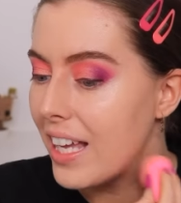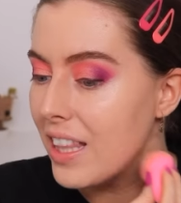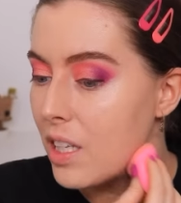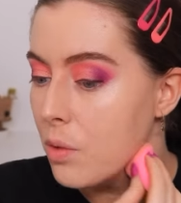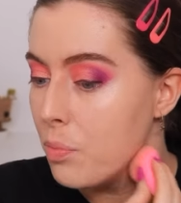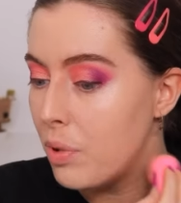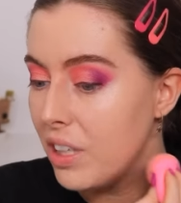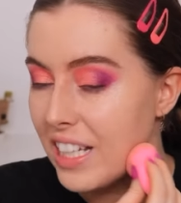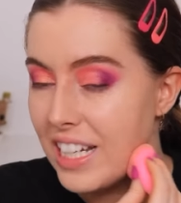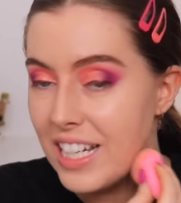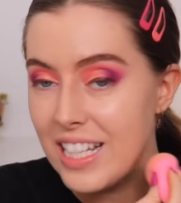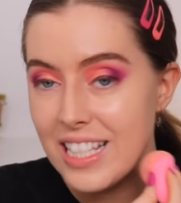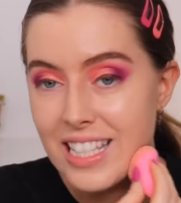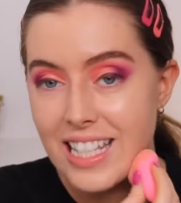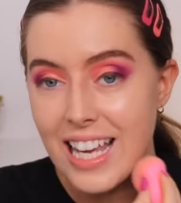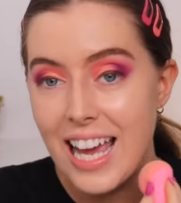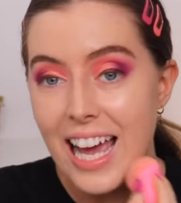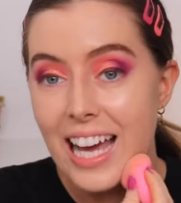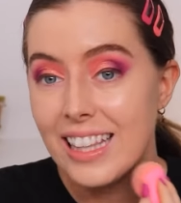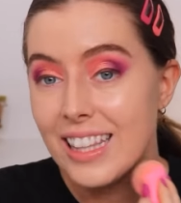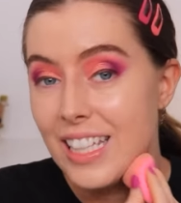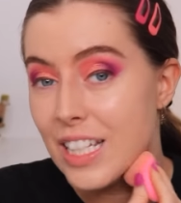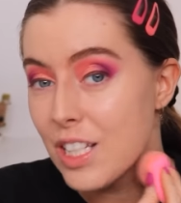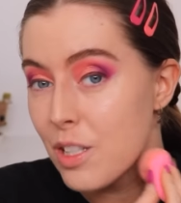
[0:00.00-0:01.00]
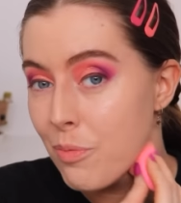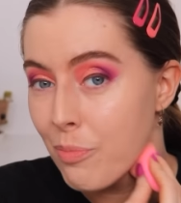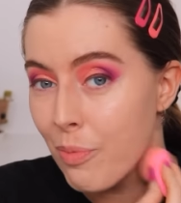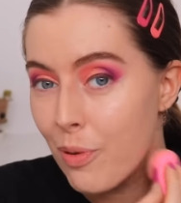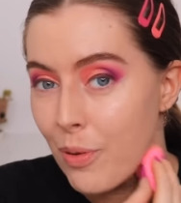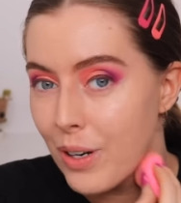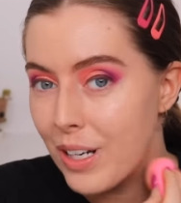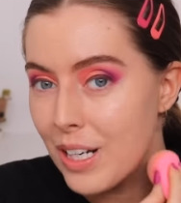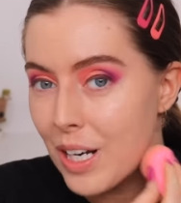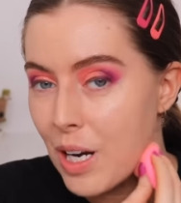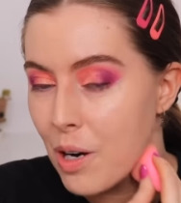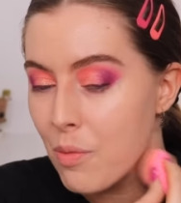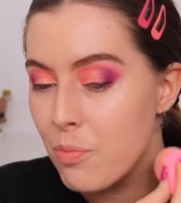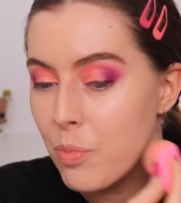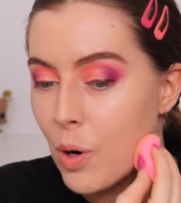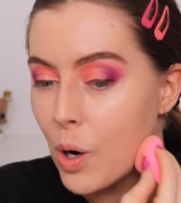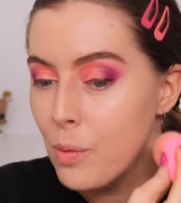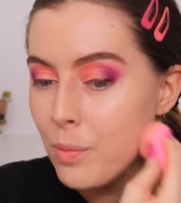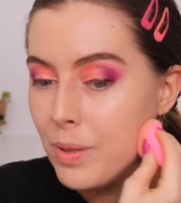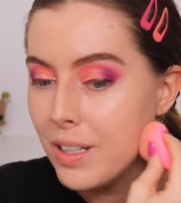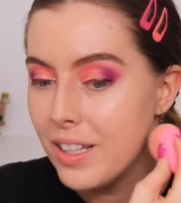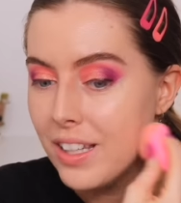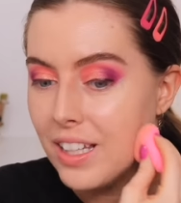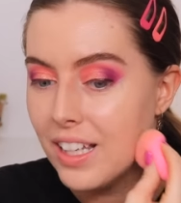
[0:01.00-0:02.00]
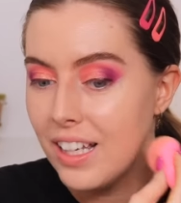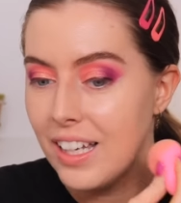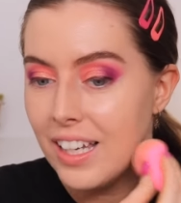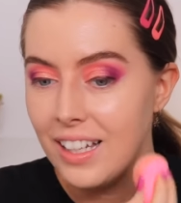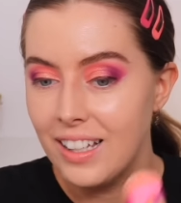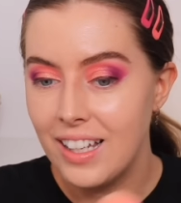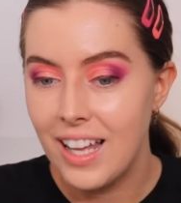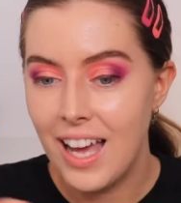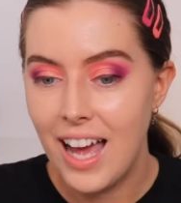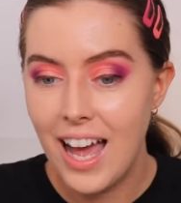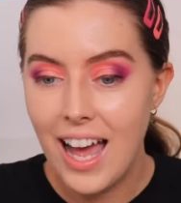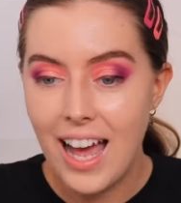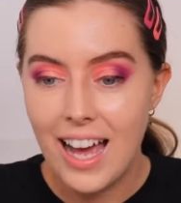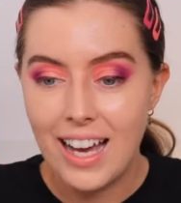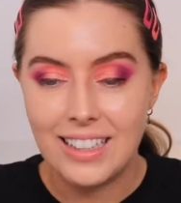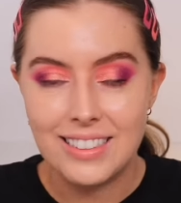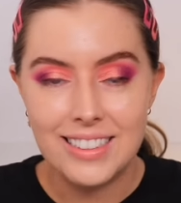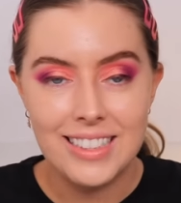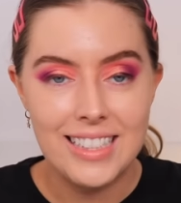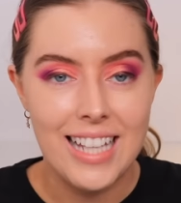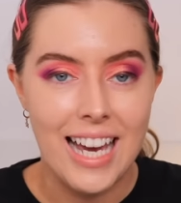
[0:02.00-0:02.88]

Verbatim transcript: And the police at this point are probably thinking, ah,